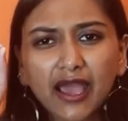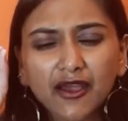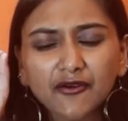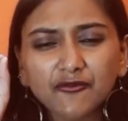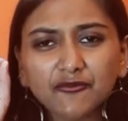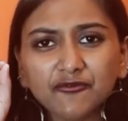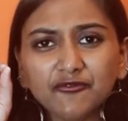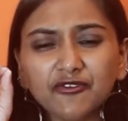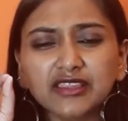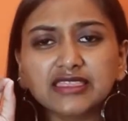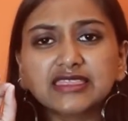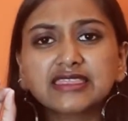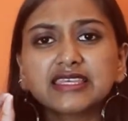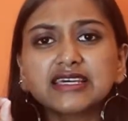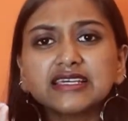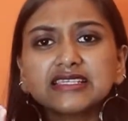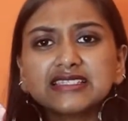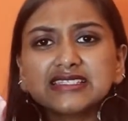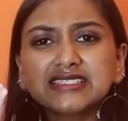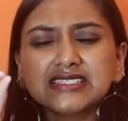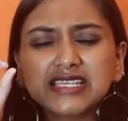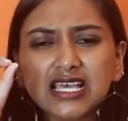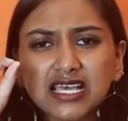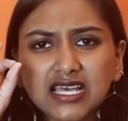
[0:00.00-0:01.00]

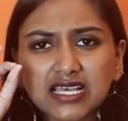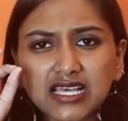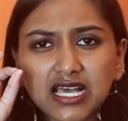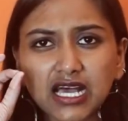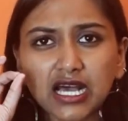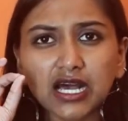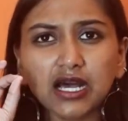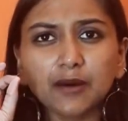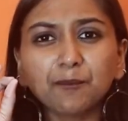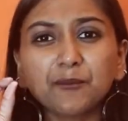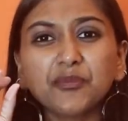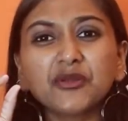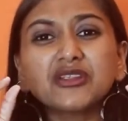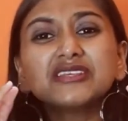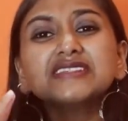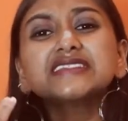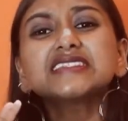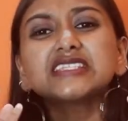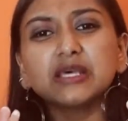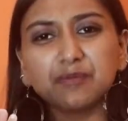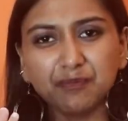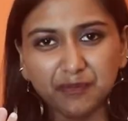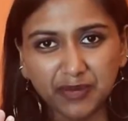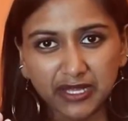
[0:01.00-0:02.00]
this
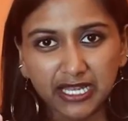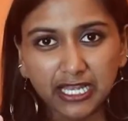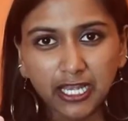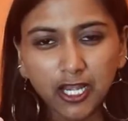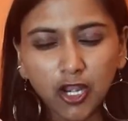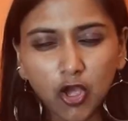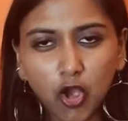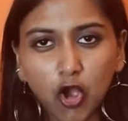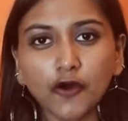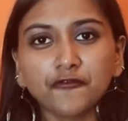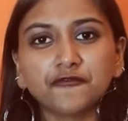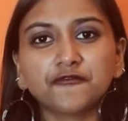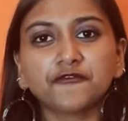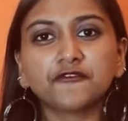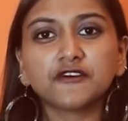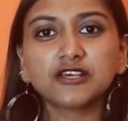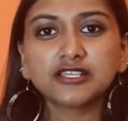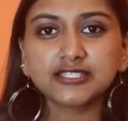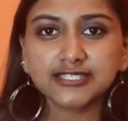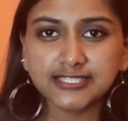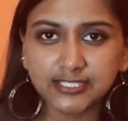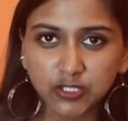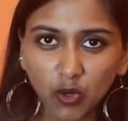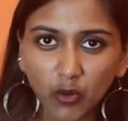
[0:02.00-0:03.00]
principle of
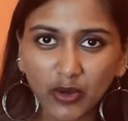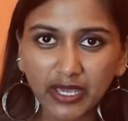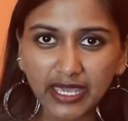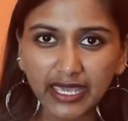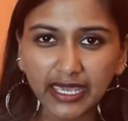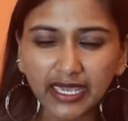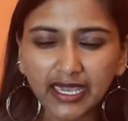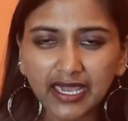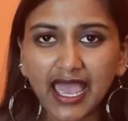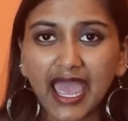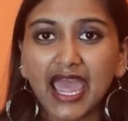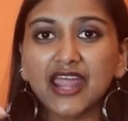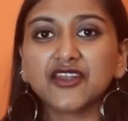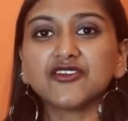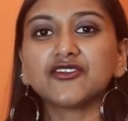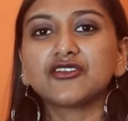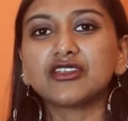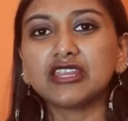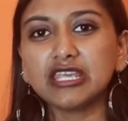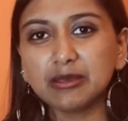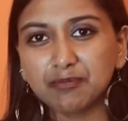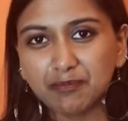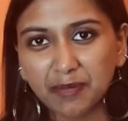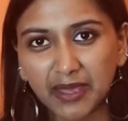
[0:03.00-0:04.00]
sowing and
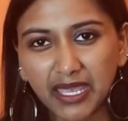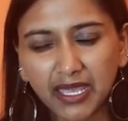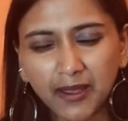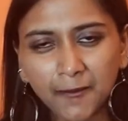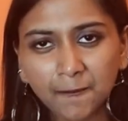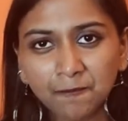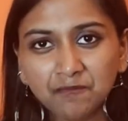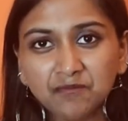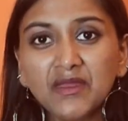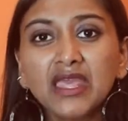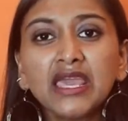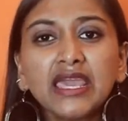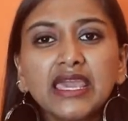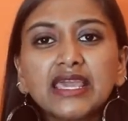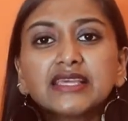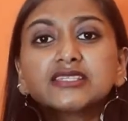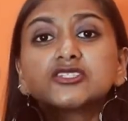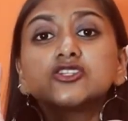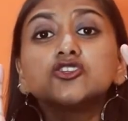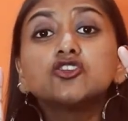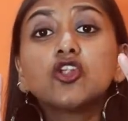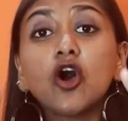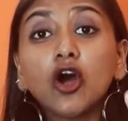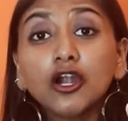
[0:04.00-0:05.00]
reaping
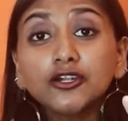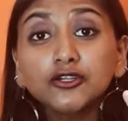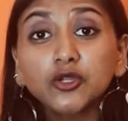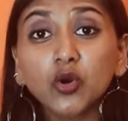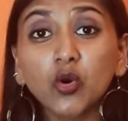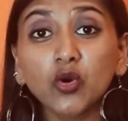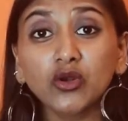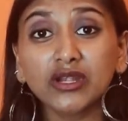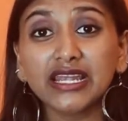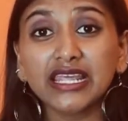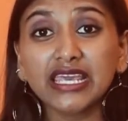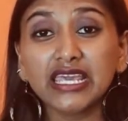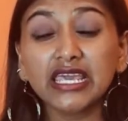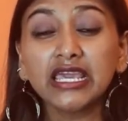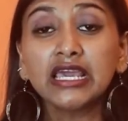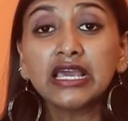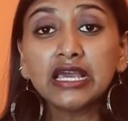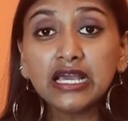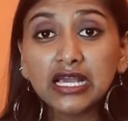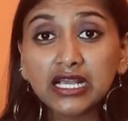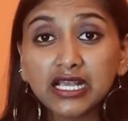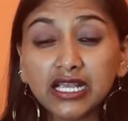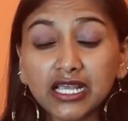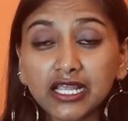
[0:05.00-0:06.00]
is not only,
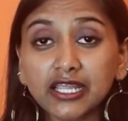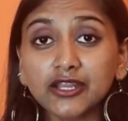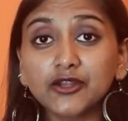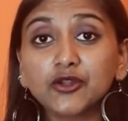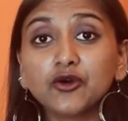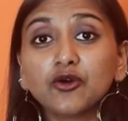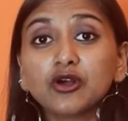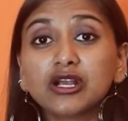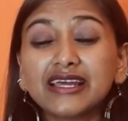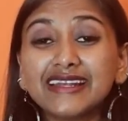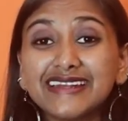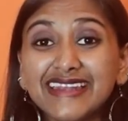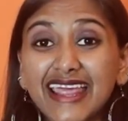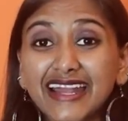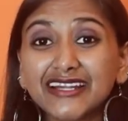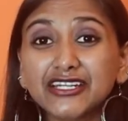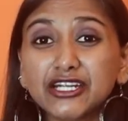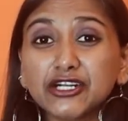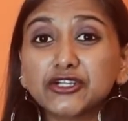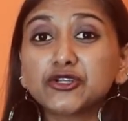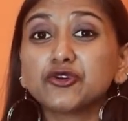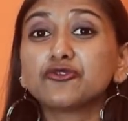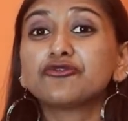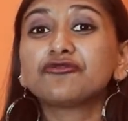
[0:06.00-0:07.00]
you know,
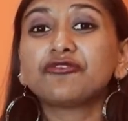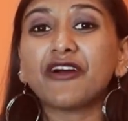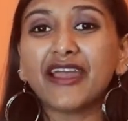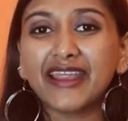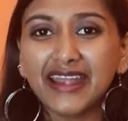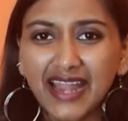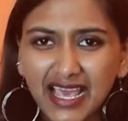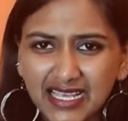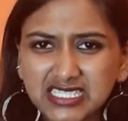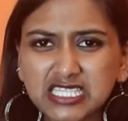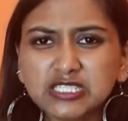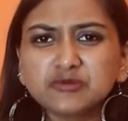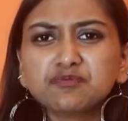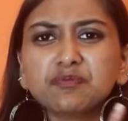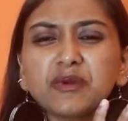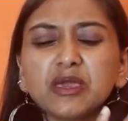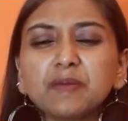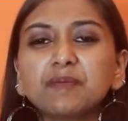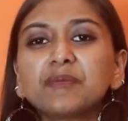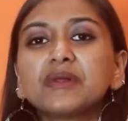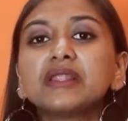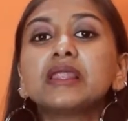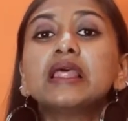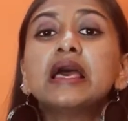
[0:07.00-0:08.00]
connected to finances.
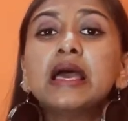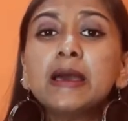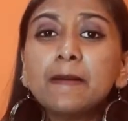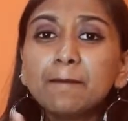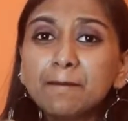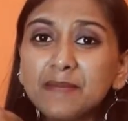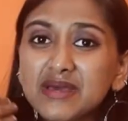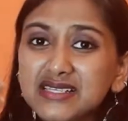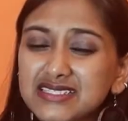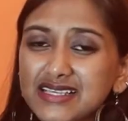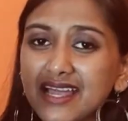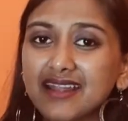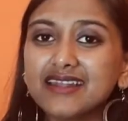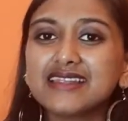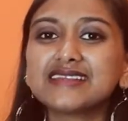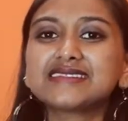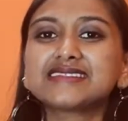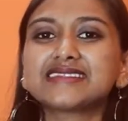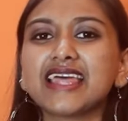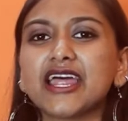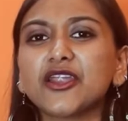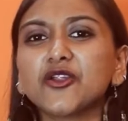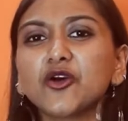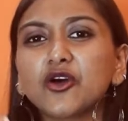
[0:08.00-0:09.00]
People
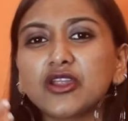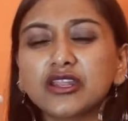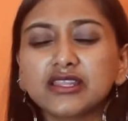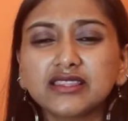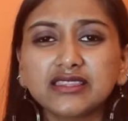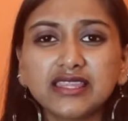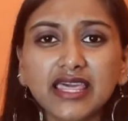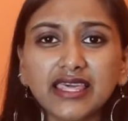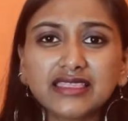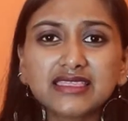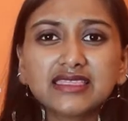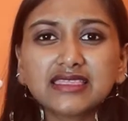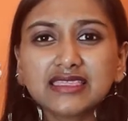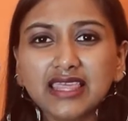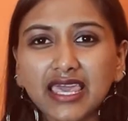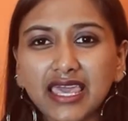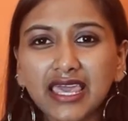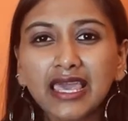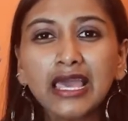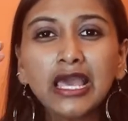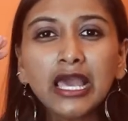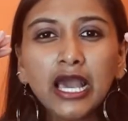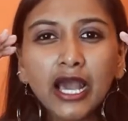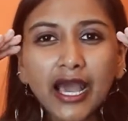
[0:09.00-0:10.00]
misunderstand, or
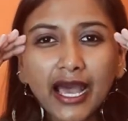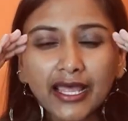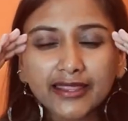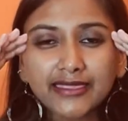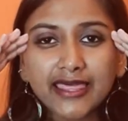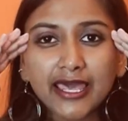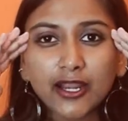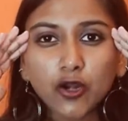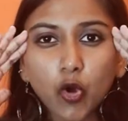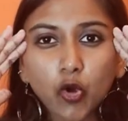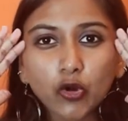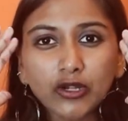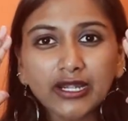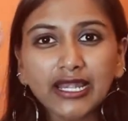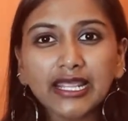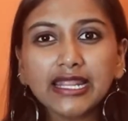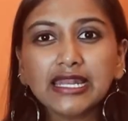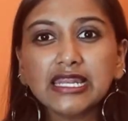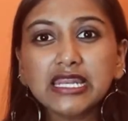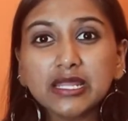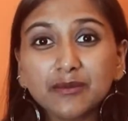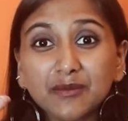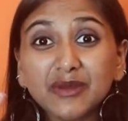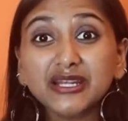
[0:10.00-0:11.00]
they're only
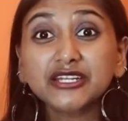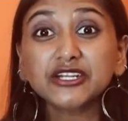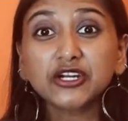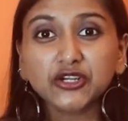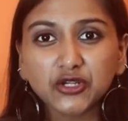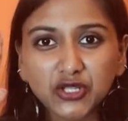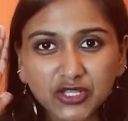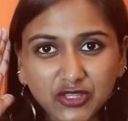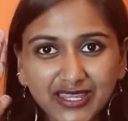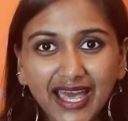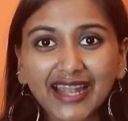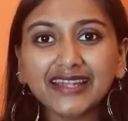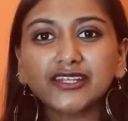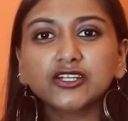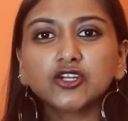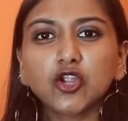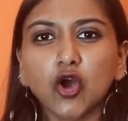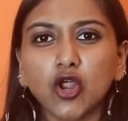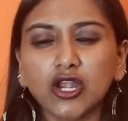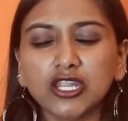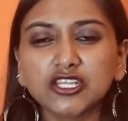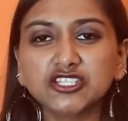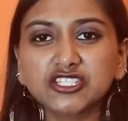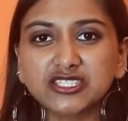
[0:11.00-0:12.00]
limited to that
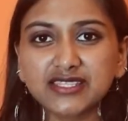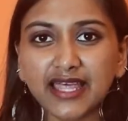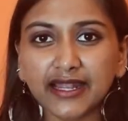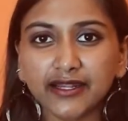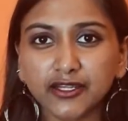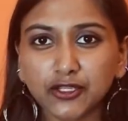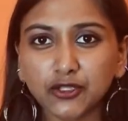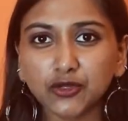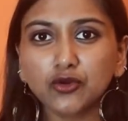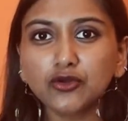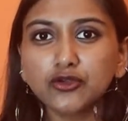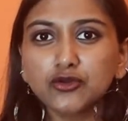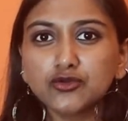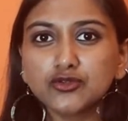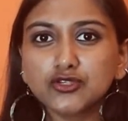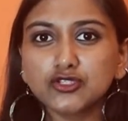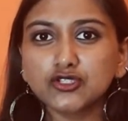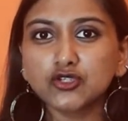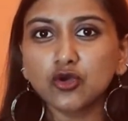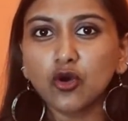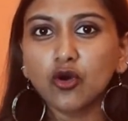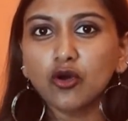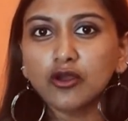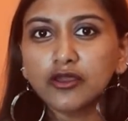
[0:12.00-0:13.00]
knowledge that, you know, you
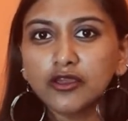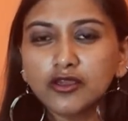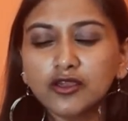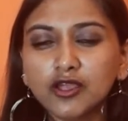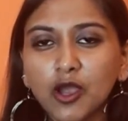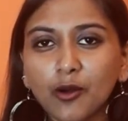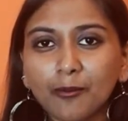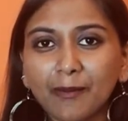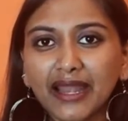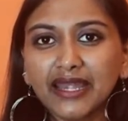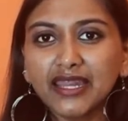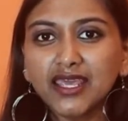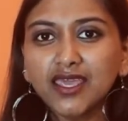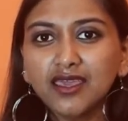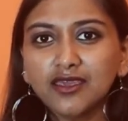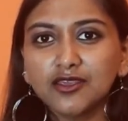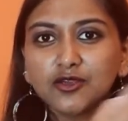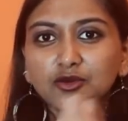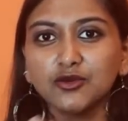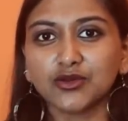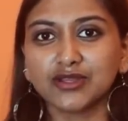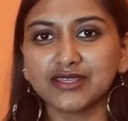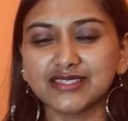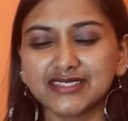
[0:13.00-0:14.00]
sow your money,
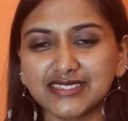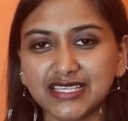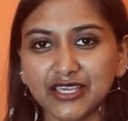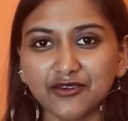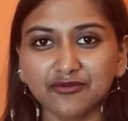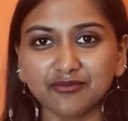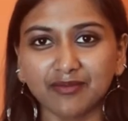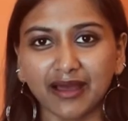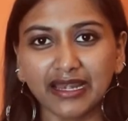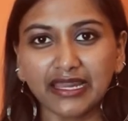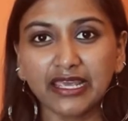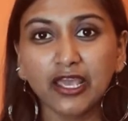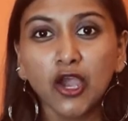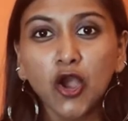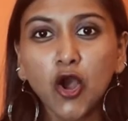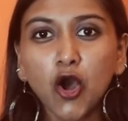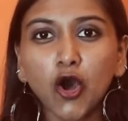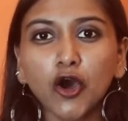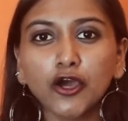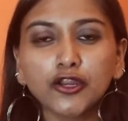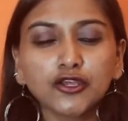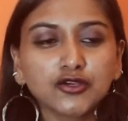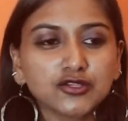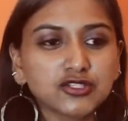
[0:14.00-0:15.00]
you receive money,
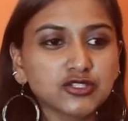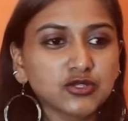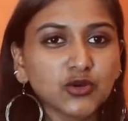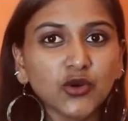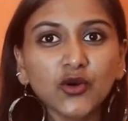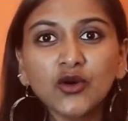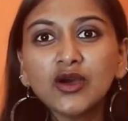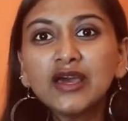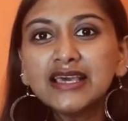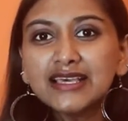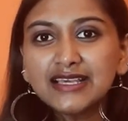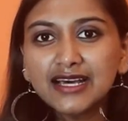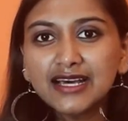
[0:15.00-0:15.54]
or you sow